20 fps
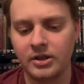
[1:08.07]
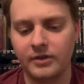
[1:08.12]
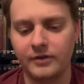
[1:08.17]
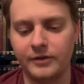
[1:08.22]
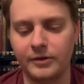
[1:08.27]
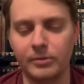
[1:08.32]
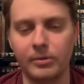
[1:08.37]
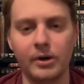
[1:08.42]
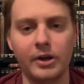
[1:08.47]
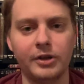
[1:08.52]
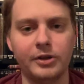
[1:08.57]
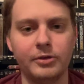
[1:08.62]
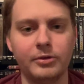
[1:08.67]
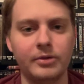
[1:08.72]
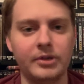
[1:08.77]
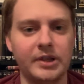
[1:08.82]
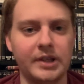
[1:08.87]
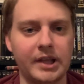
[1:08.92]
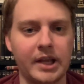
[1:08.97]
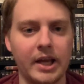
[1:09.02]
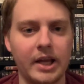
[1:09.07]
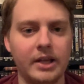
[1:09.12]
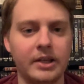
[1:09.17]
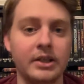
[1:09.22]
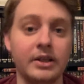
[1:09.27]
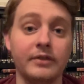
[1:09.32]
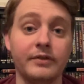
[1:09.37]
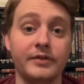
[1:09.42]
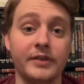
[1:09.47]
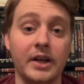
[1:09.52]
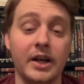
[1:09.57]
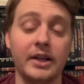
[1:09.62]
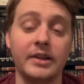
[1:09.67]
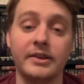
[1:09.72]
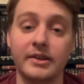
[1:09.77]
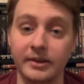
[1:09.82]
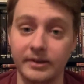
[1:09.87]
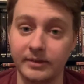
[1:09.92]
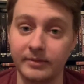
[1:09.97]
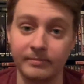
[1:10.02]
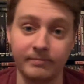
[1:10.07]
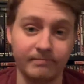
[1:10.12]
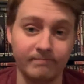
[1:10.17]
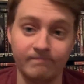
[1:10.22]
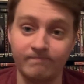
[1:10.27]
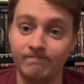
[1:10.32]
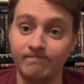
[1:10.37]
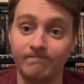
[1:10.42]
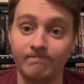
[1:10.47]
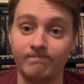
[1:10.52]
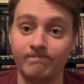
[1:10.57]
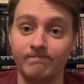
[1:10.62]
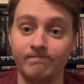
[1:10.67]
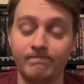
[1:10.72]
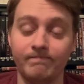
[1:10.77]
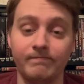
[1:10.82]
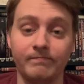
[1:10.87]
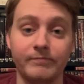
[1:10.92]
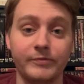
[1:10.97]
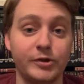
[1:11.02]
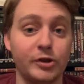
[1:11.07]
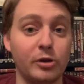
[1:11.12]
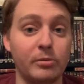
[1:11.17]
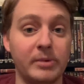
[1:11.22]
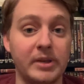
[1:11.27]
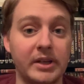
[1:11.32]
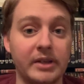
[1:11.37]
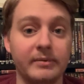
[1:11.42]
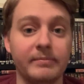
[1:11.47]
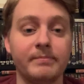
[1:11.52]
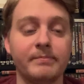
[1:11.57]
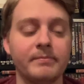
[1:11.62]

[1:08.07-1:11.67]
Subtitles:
If you want to do it, you can. If not, then so be it.